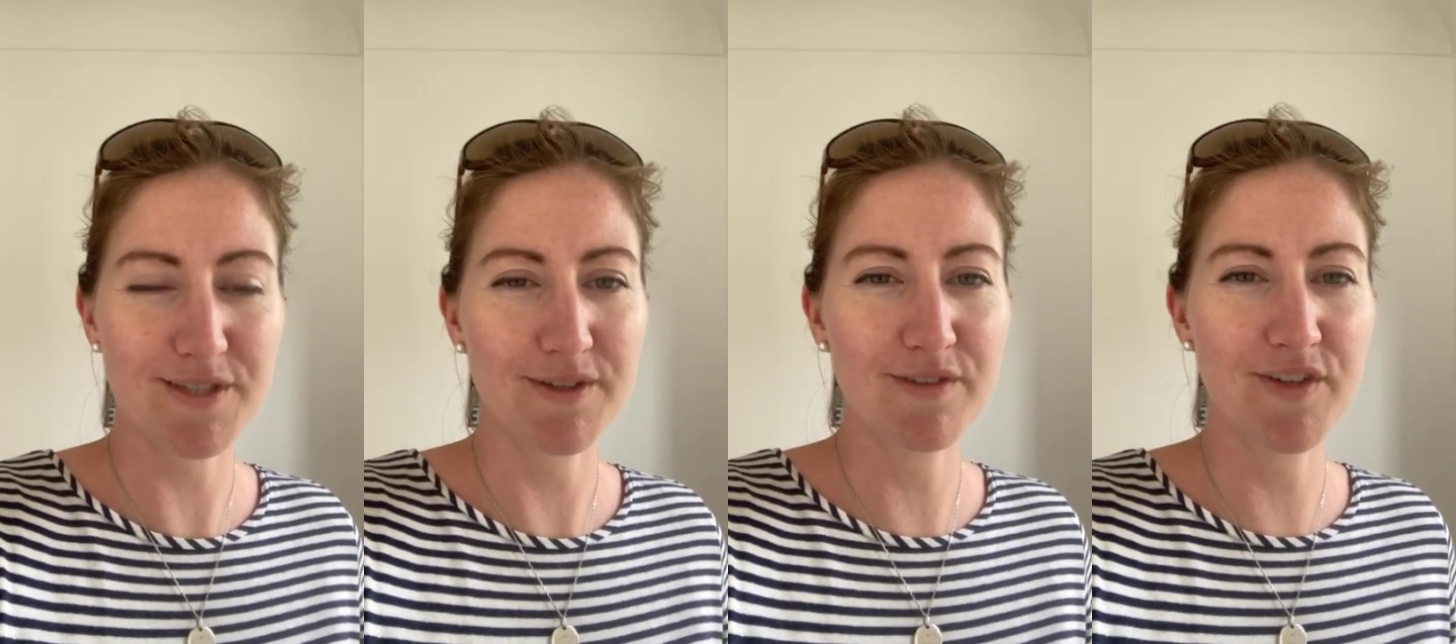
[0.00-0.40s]

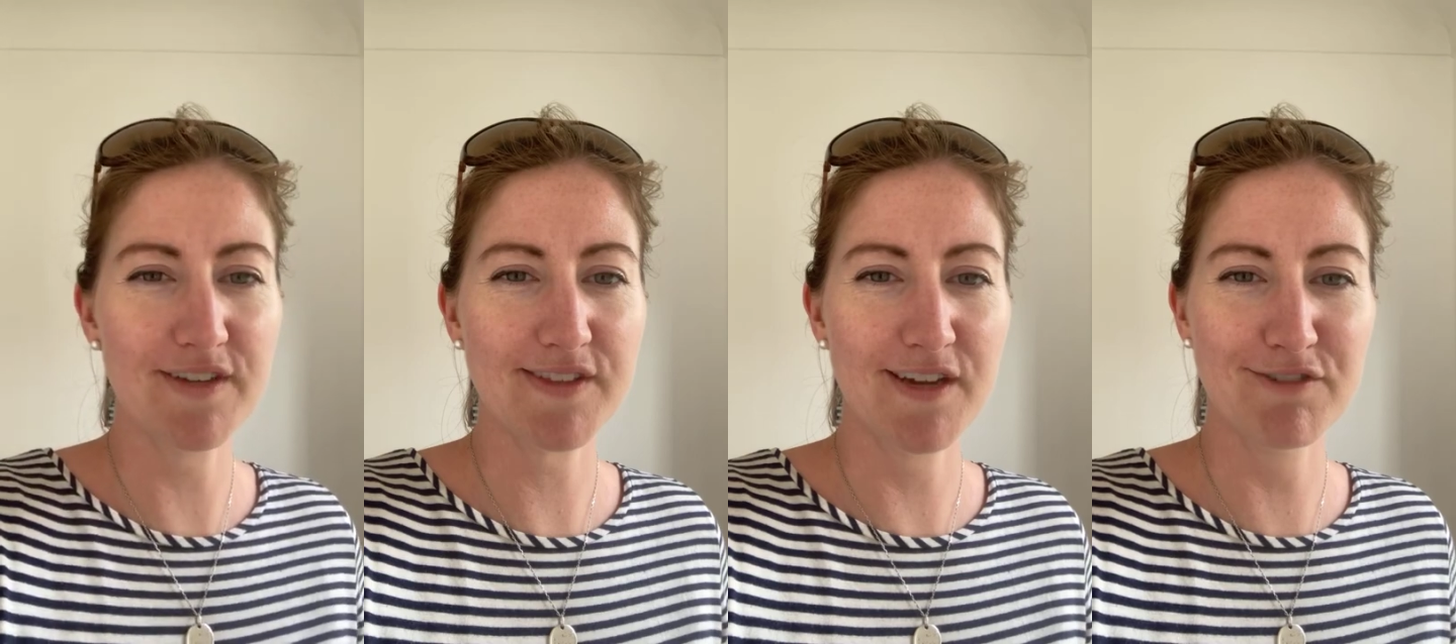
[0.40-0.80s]
so even
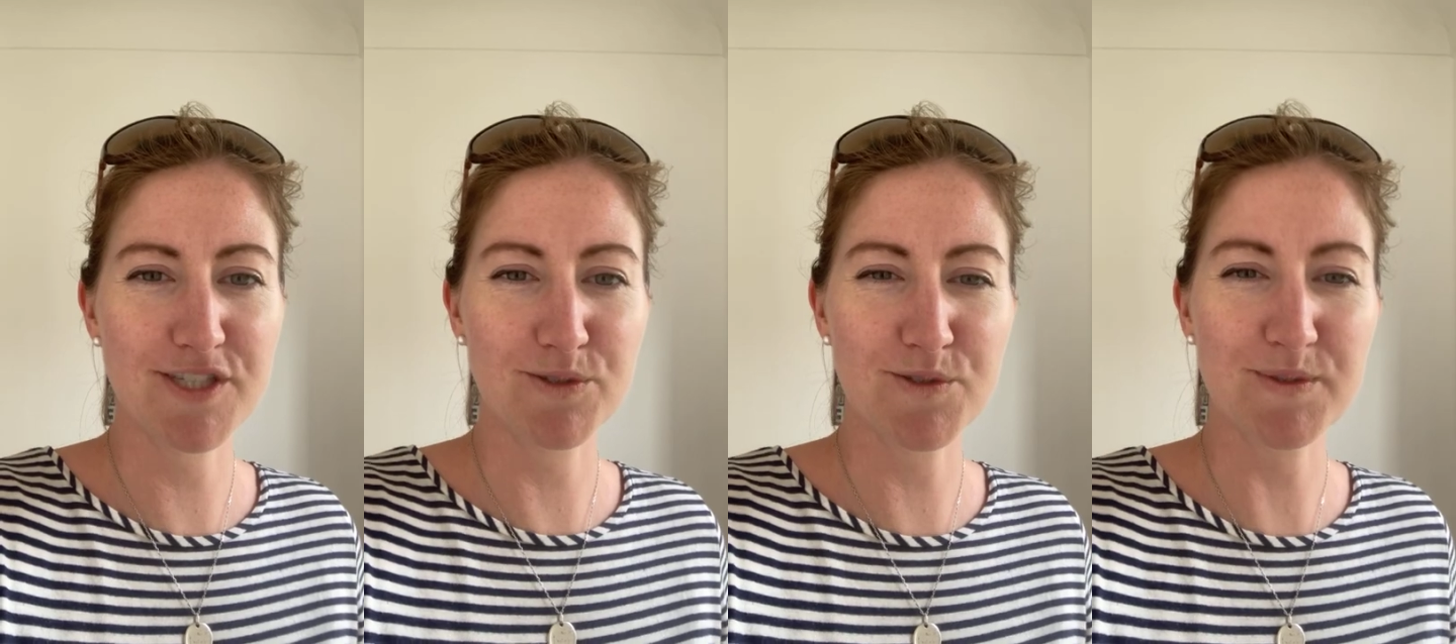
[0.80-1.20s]
if they're
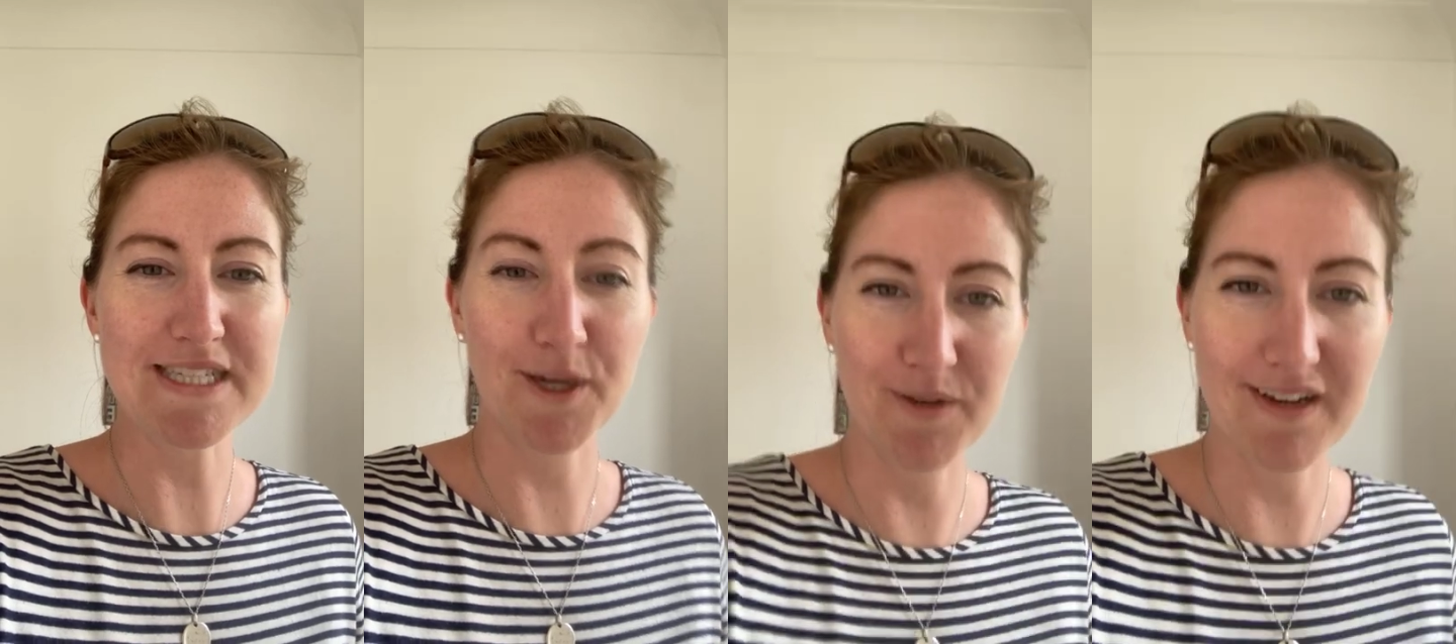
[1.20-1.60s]
results we
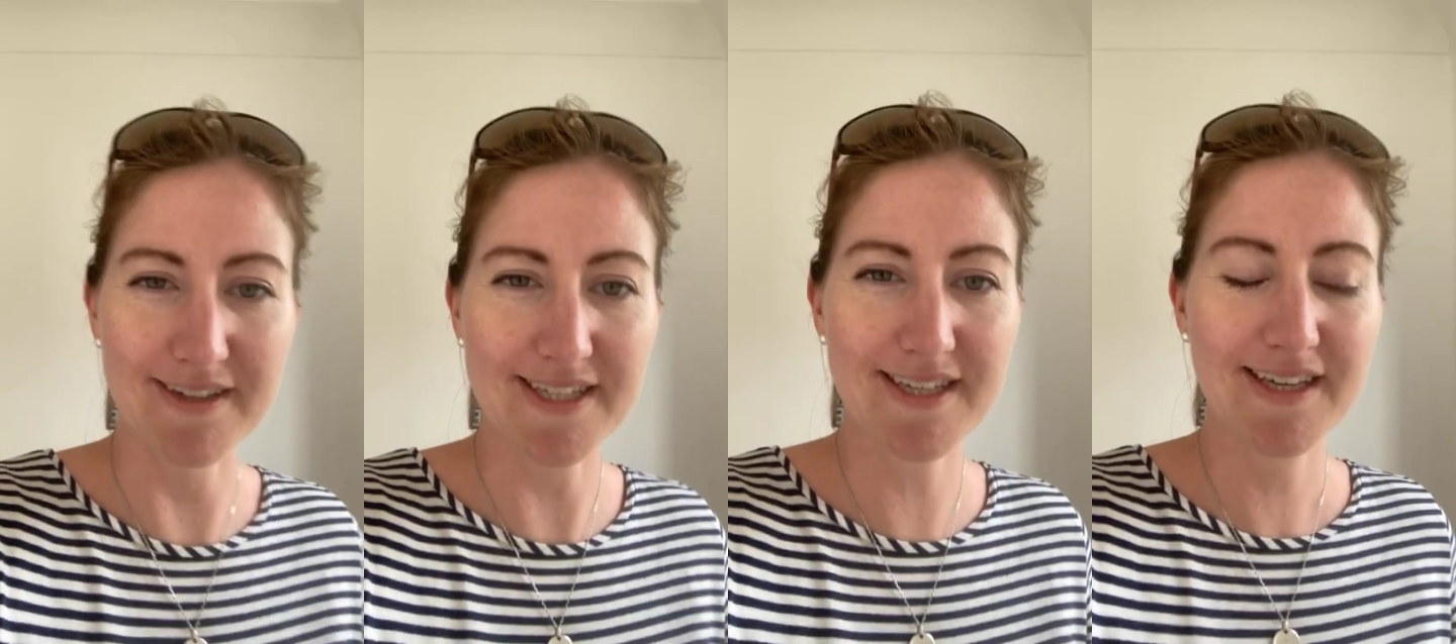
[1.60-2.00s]
don't
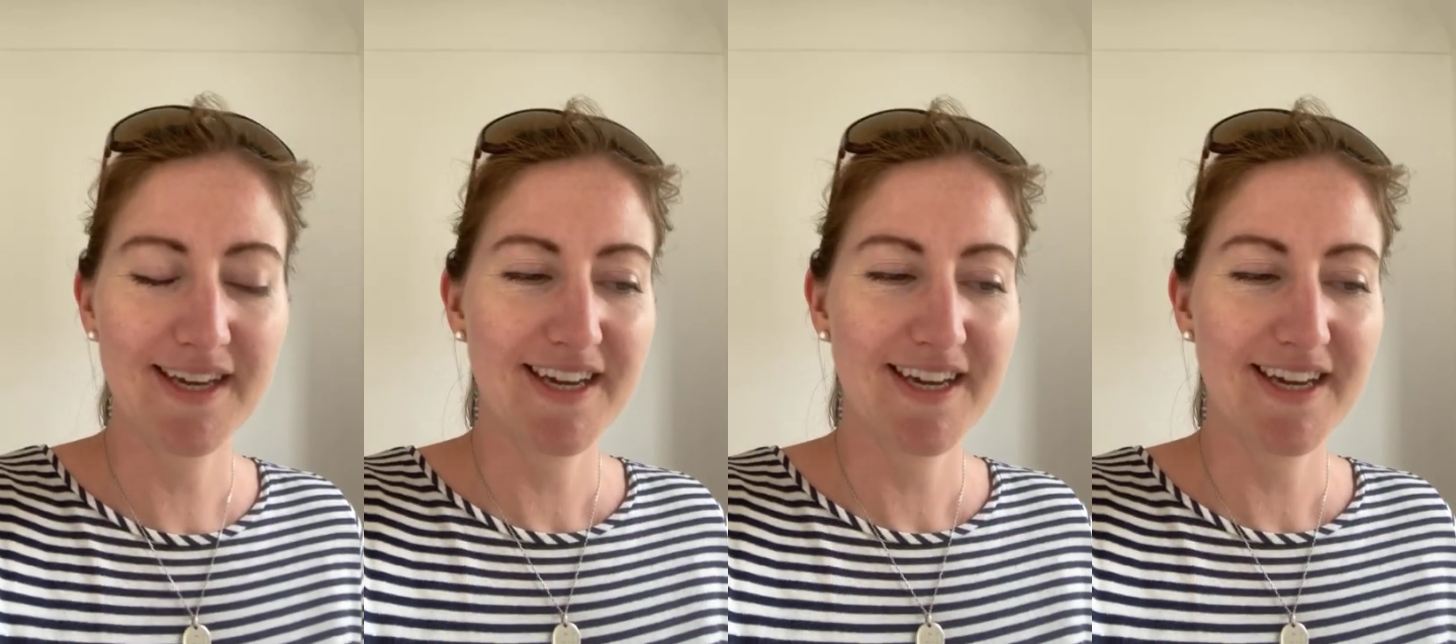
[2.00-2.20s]
like,